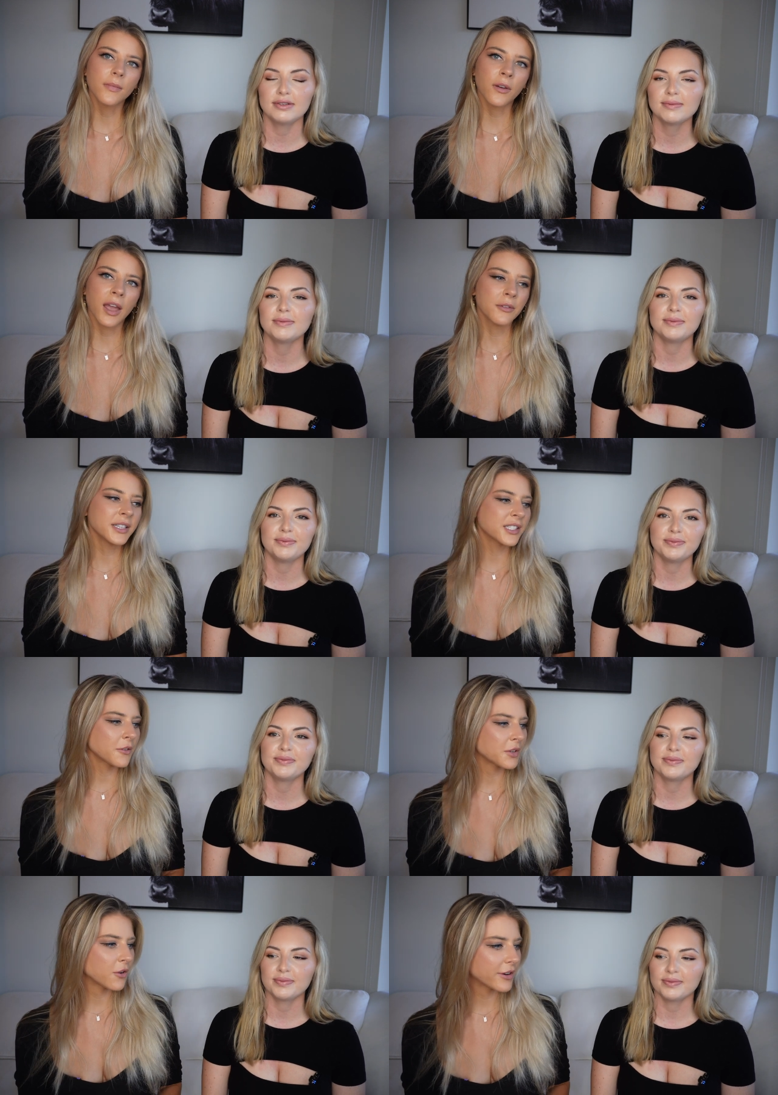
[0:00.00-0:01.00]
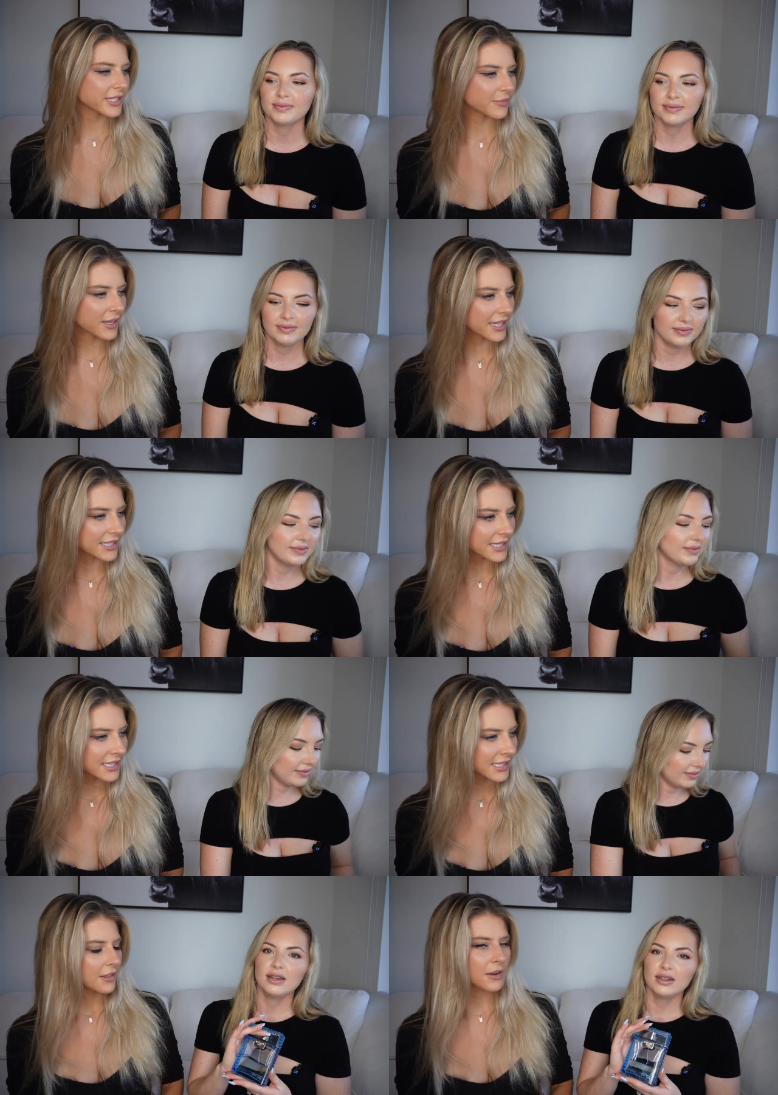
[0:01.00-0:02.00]
Speaker 1: Okay, let's start with yours
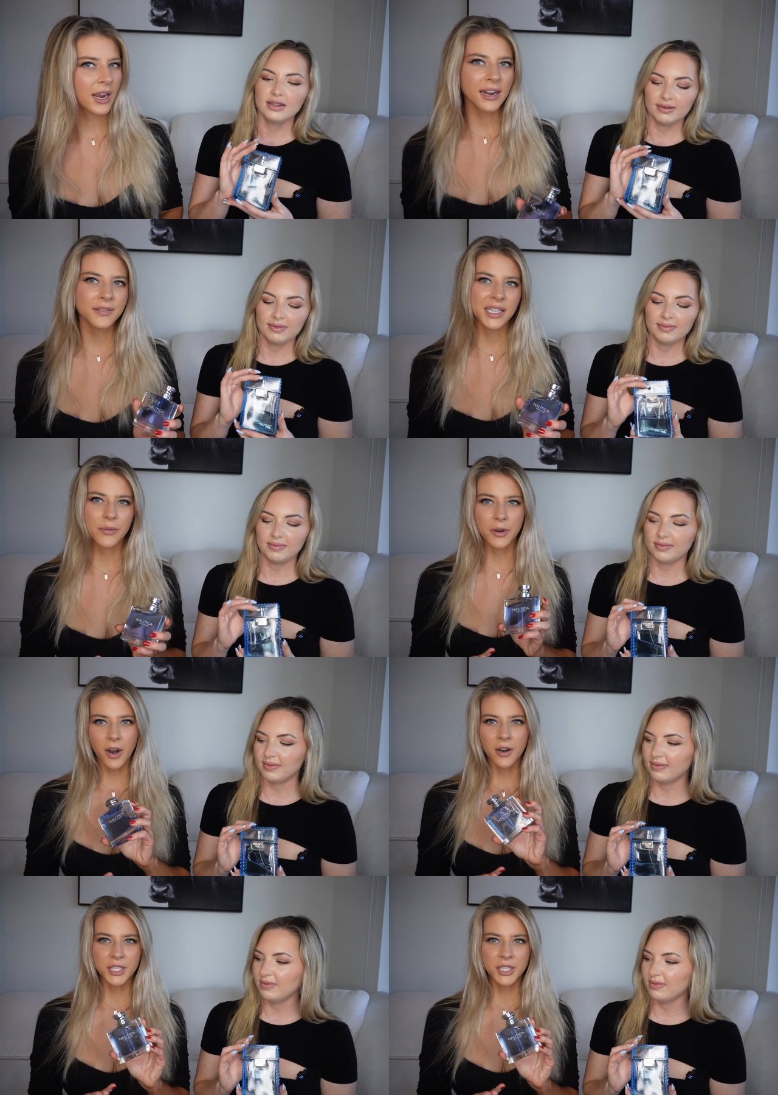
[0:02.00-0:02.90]
because they're kind of similar. Our